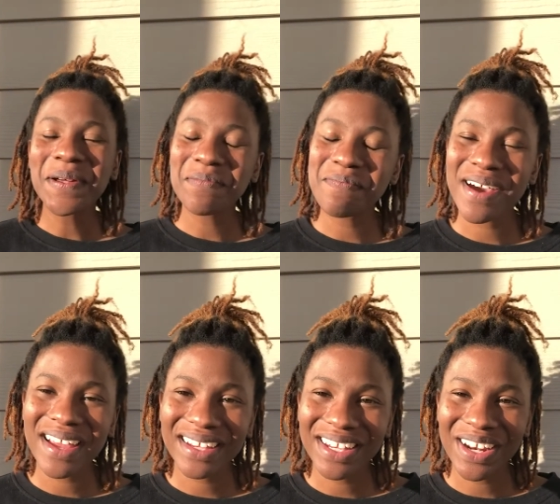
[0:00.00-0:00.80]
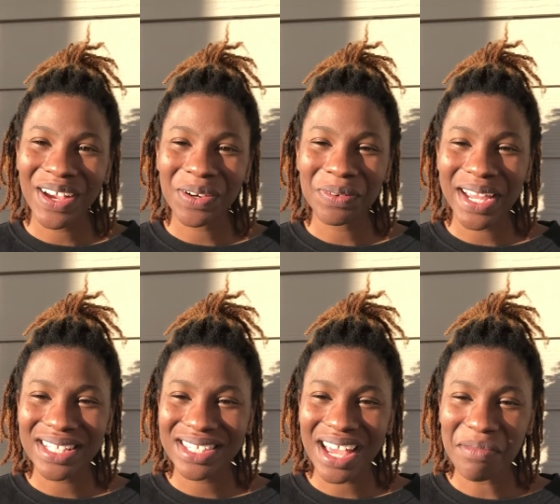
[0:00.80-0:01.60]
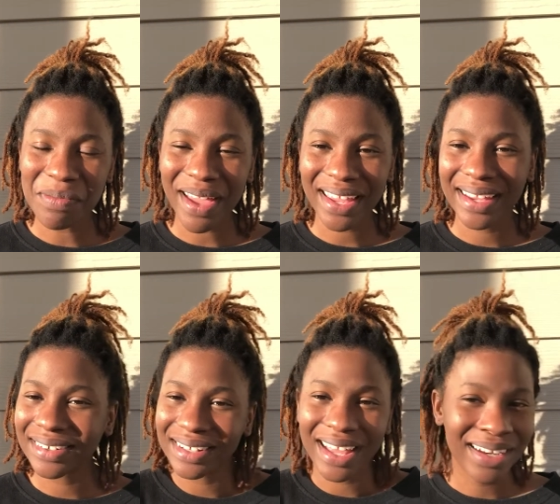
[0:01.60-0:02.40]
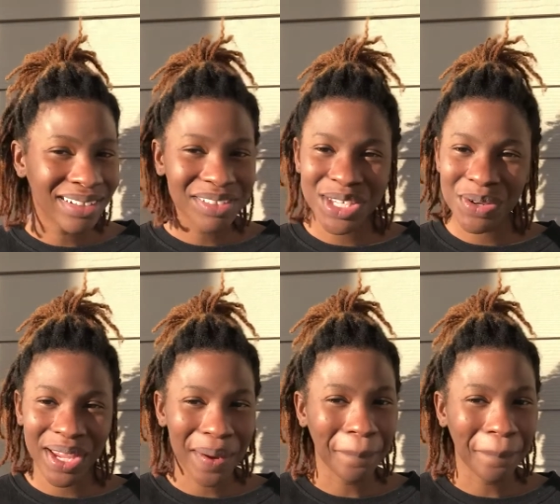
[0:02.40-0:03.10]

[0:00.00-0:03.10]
But you know, it's coming back in and it's doing good.